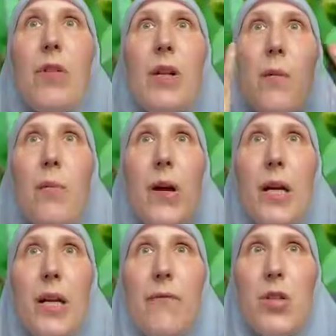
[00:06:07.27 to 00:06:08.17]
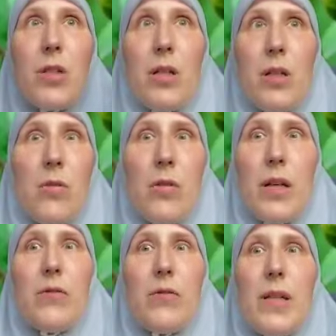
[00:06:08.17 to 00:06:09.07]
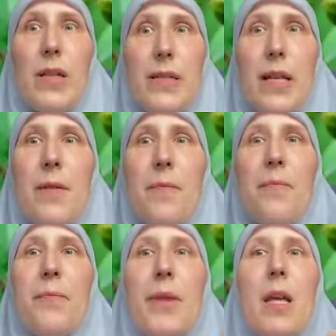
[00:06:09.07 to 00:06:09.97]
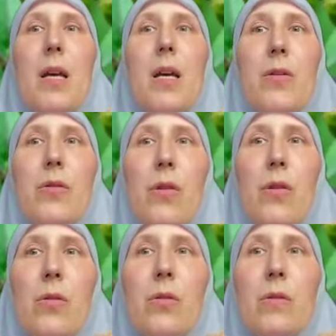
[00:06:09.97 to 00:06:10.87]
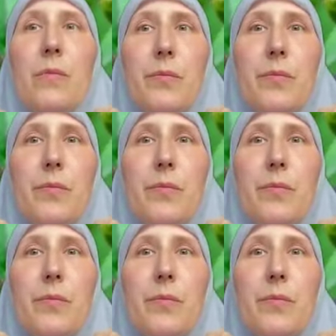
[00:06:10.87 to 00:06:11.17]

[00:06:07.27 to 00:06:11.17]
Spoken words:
really blurred vision and you can't really see. So